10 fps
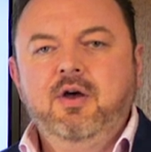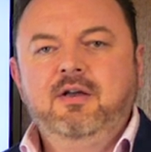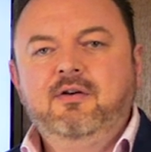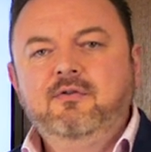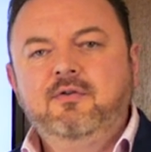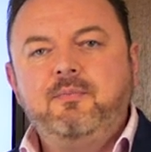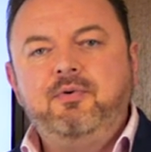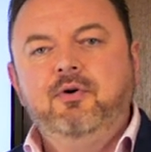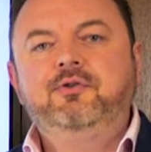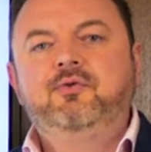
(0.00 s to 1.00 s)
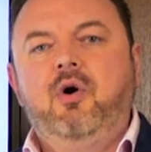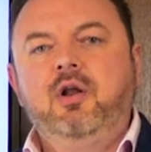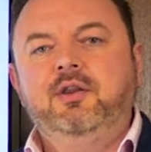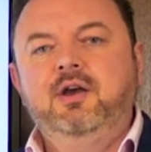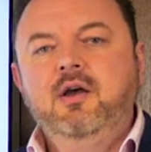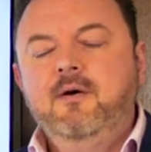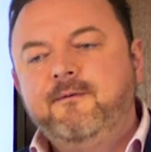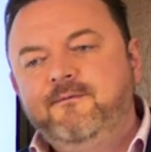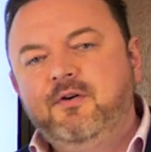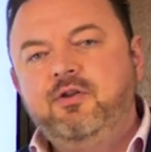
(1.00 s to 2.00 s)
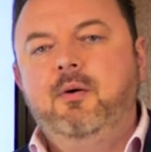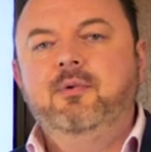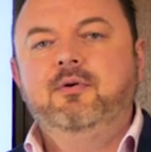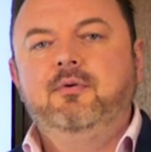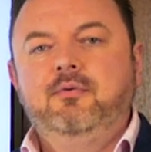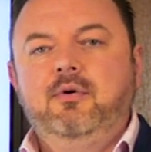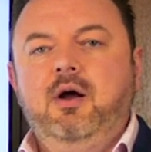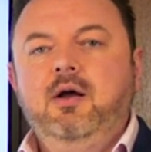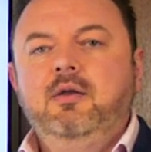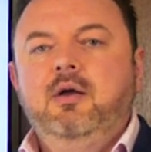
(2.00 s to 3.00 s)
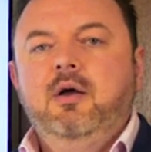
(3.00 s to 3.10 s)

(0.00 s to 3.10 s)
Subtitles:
in terms of the build quality, phenomenal, right?